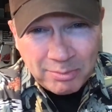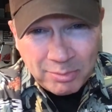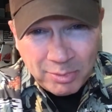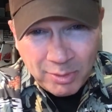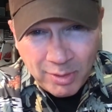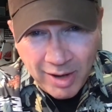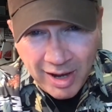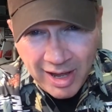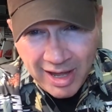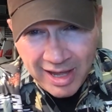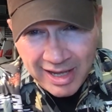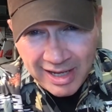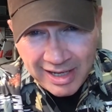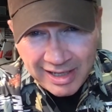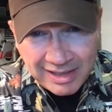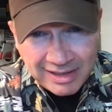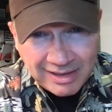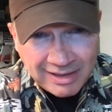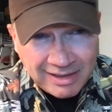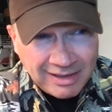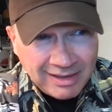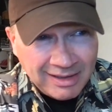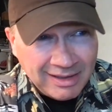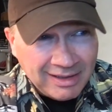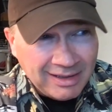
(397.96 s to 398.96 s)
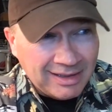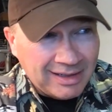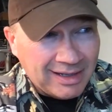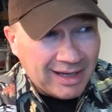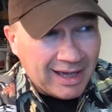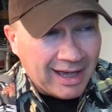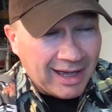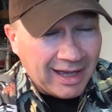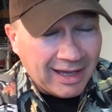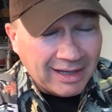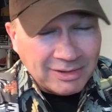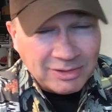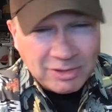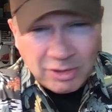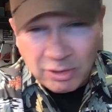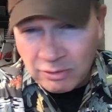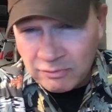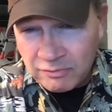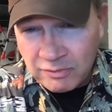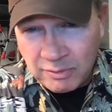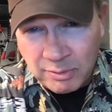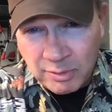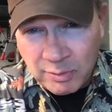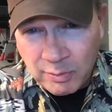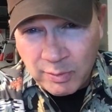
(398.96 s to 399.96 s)
pray uh,
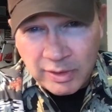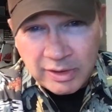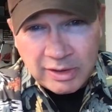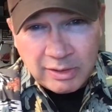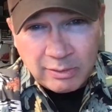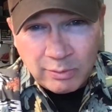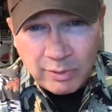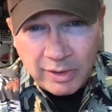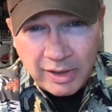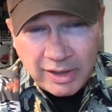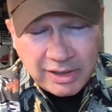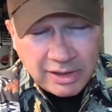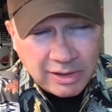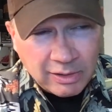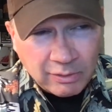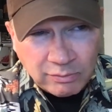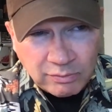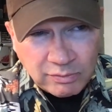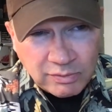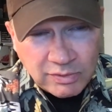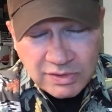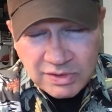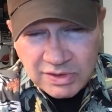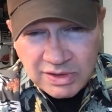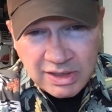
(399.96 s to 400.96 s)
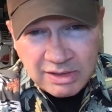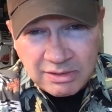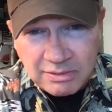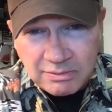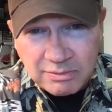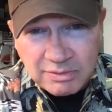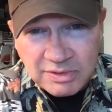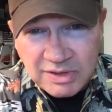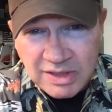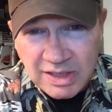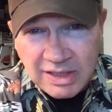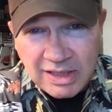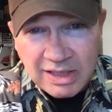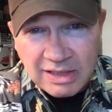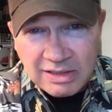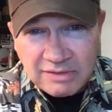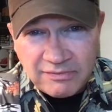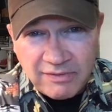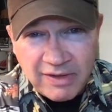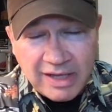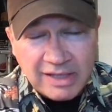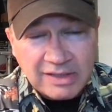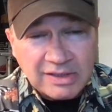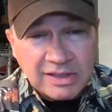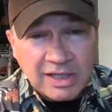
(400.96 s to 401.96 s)
turn from their wicked way you know seek seek his
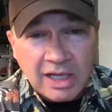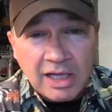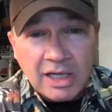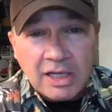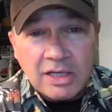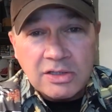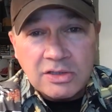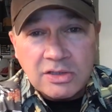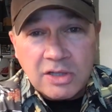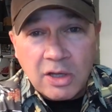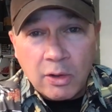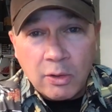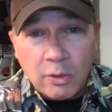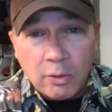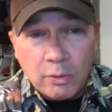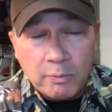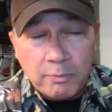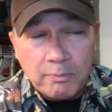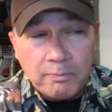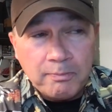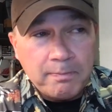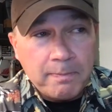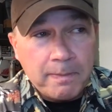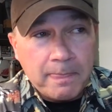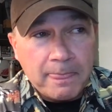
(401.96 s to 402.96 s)
face so